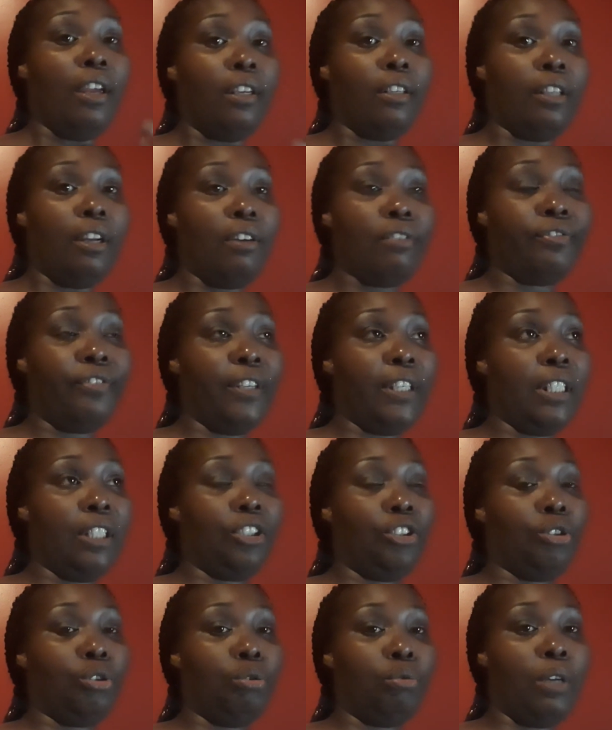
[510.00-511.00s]
don't
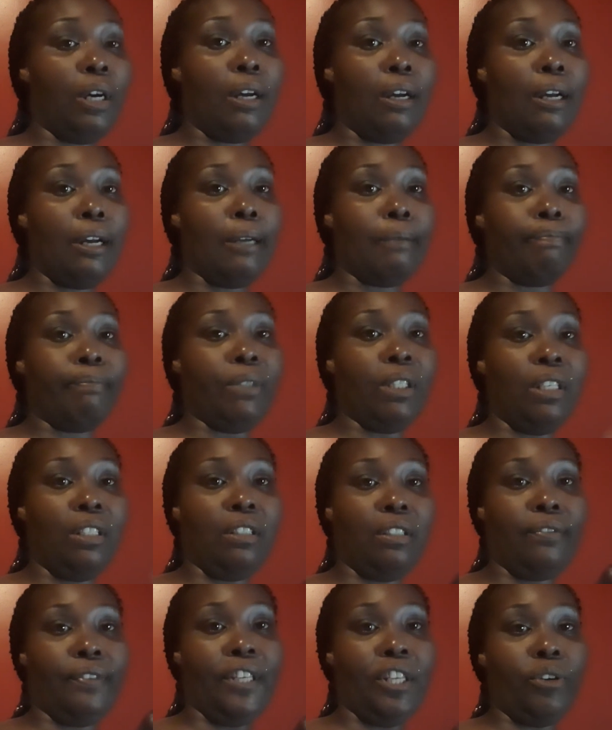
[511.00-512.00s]
forget to um, give
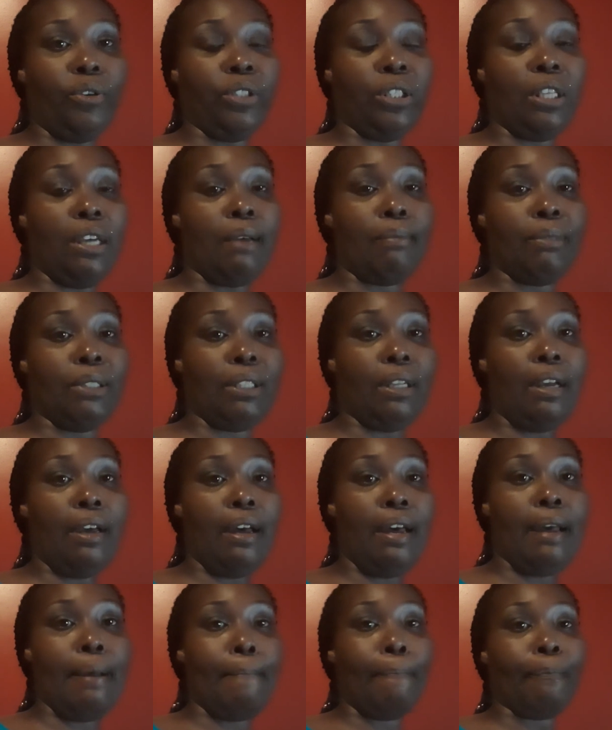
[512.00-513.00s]
this video a thumbs
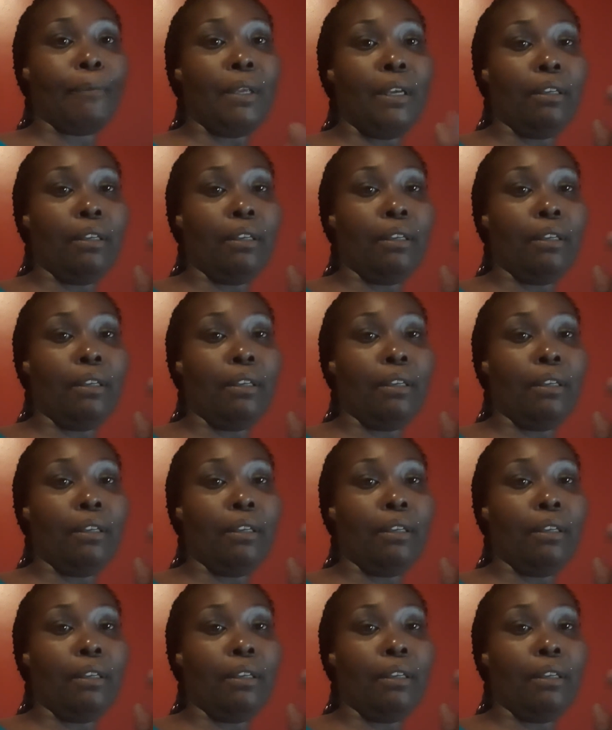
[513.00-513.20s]
up